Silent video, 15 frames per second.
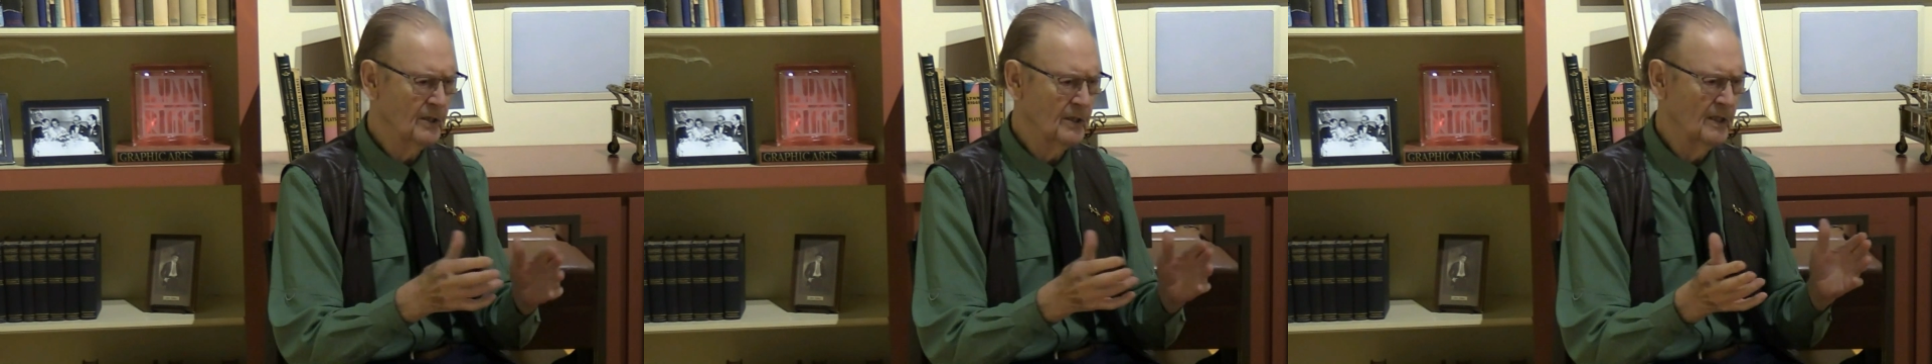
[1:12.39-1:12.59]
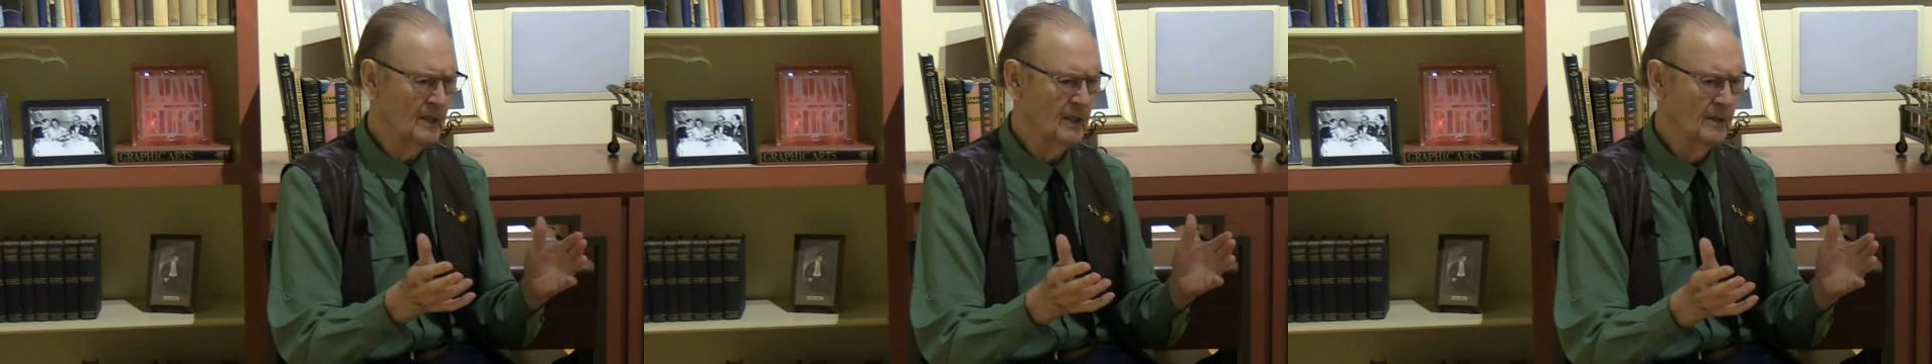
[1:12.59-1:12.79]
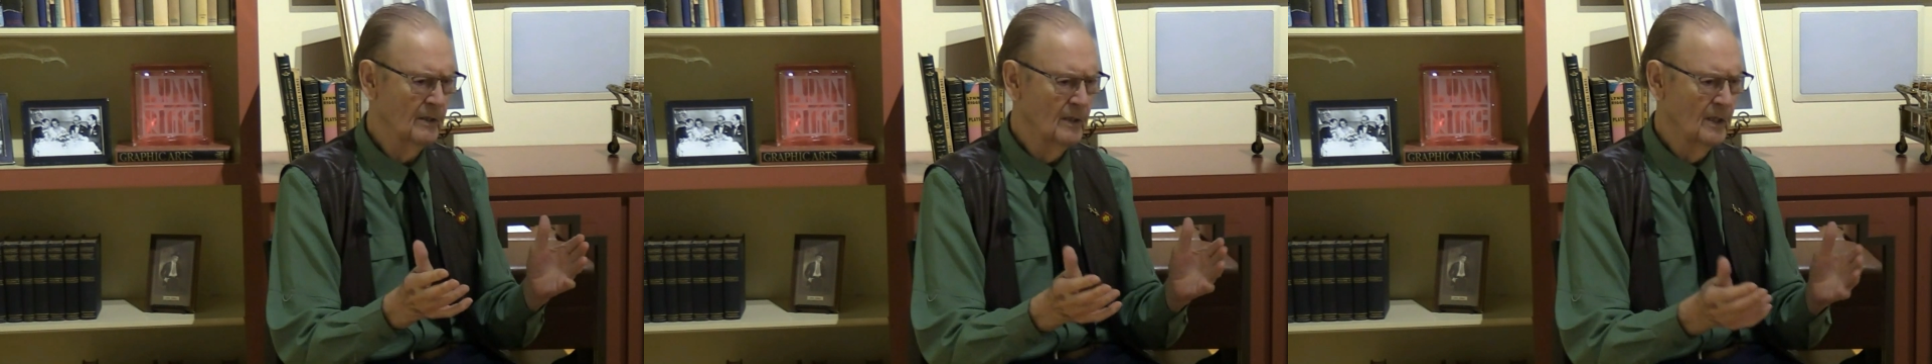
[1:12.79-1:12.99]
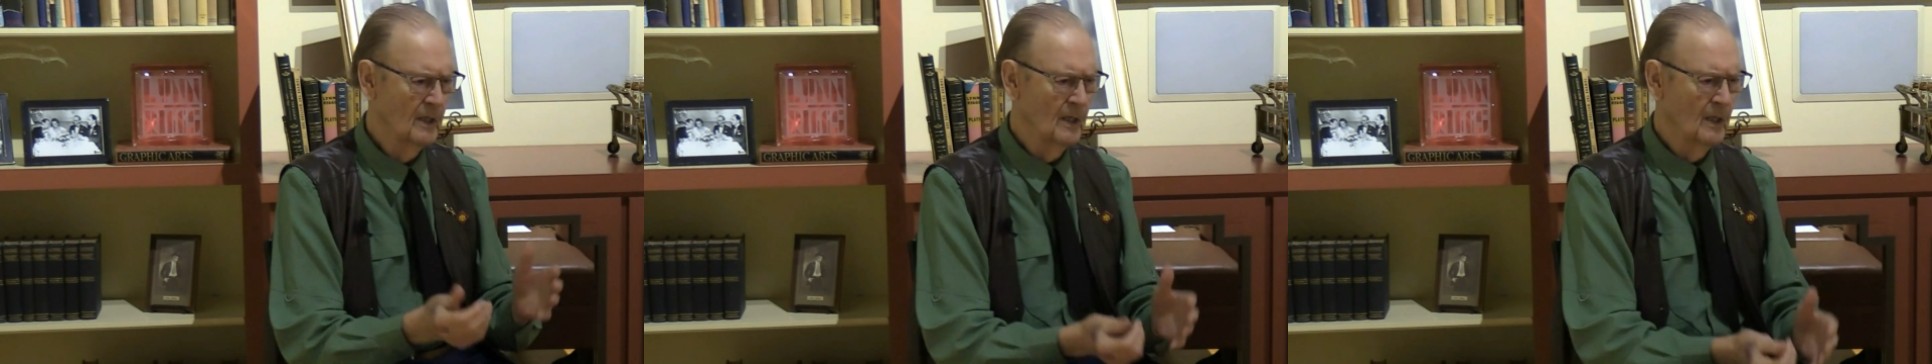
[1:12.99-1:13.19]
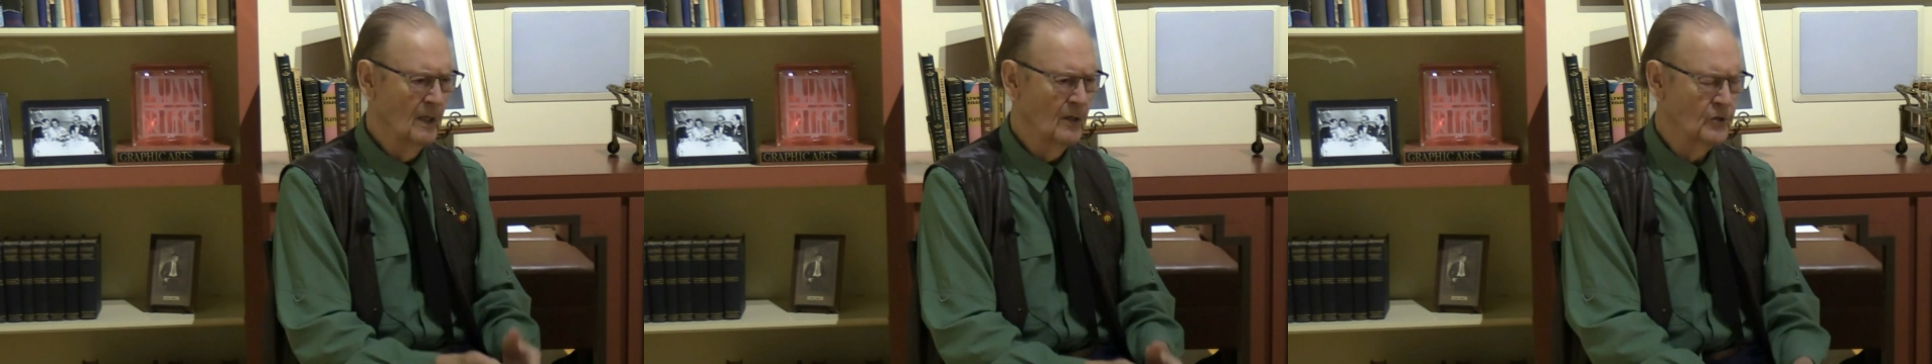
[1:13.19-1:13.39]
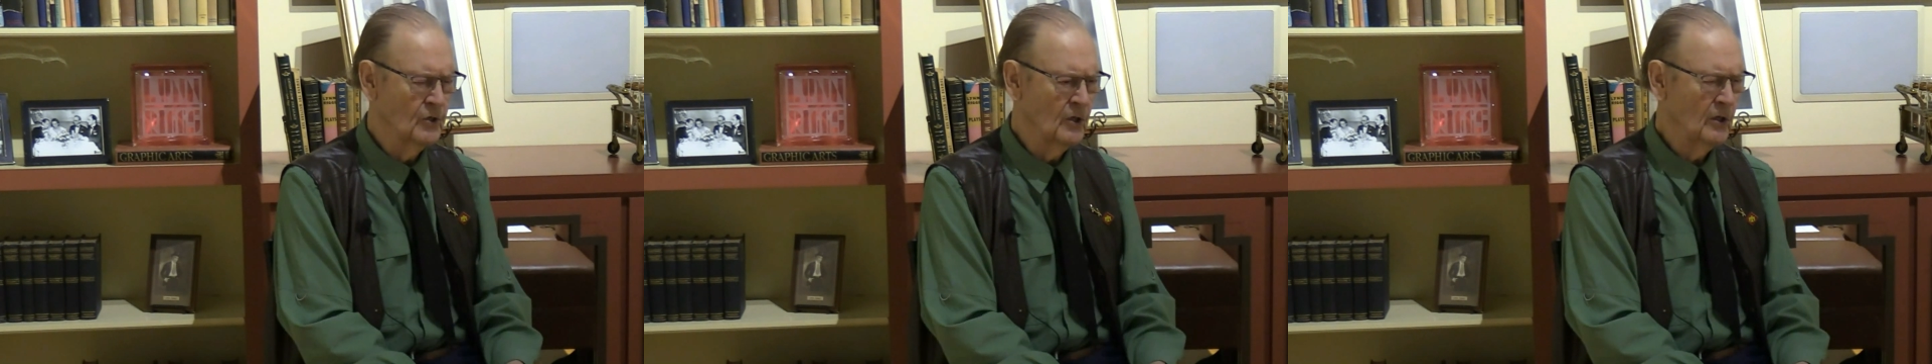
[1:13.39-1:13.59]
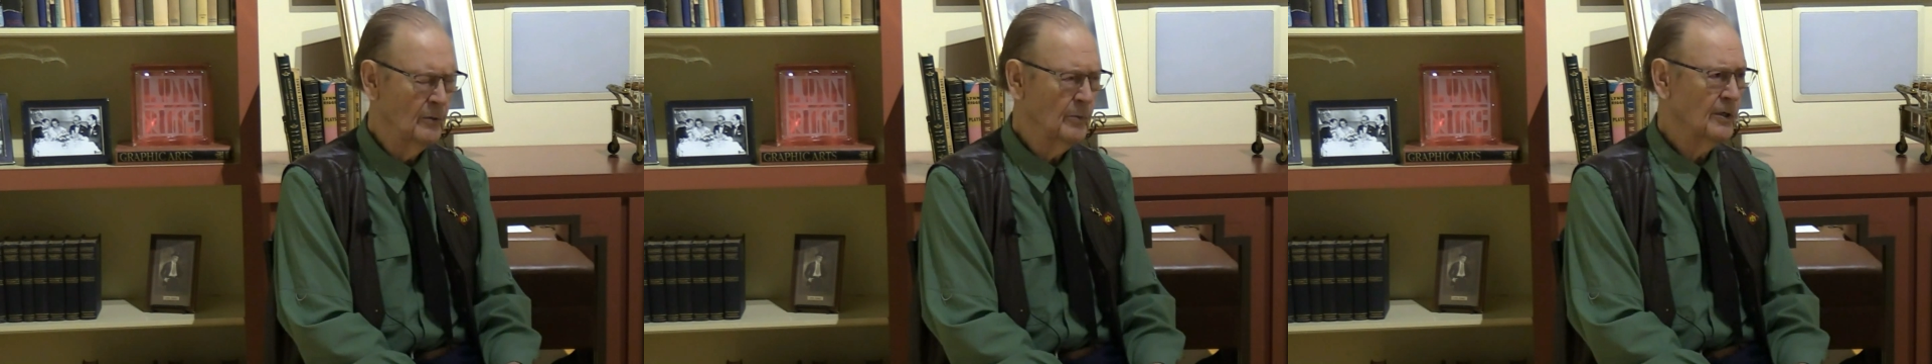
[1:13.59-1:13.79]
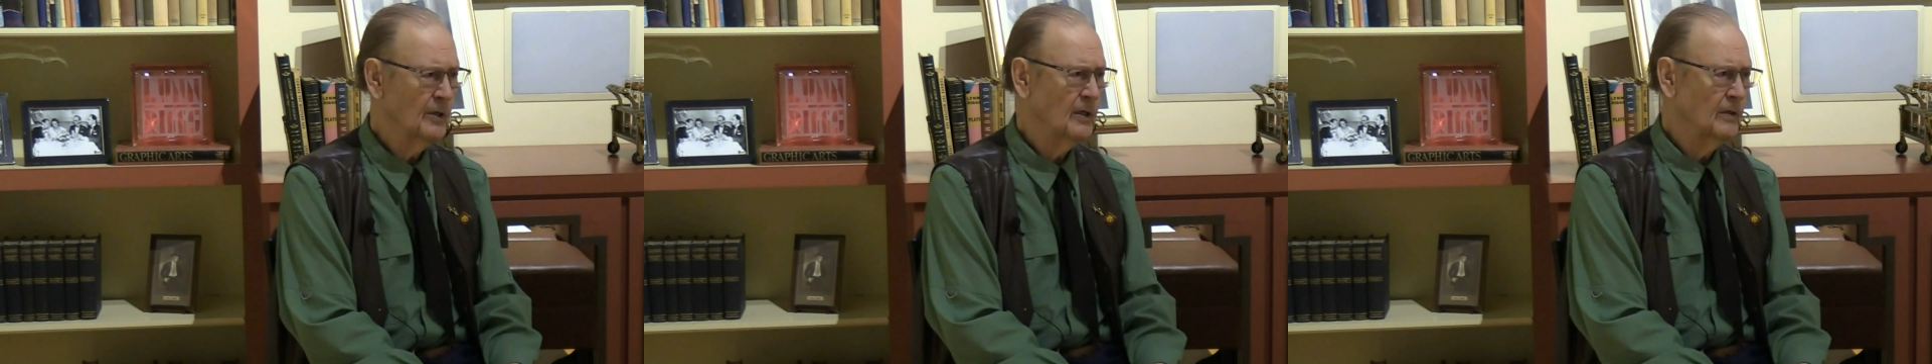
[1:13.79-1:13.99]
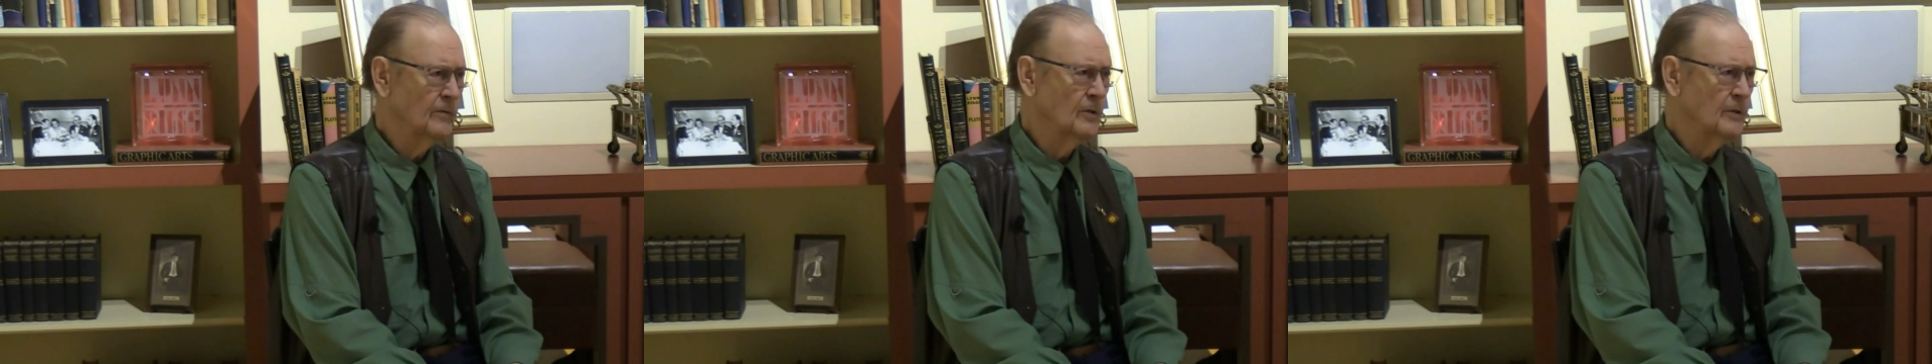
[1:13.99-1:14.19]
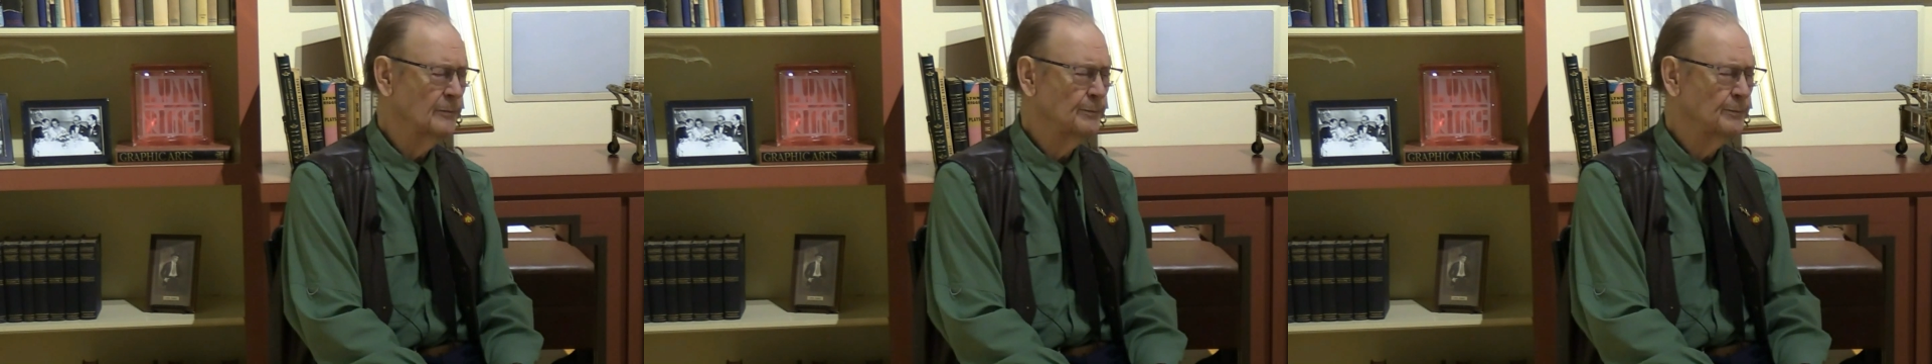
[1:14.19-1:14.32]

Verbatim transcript: Uh, John McKeever,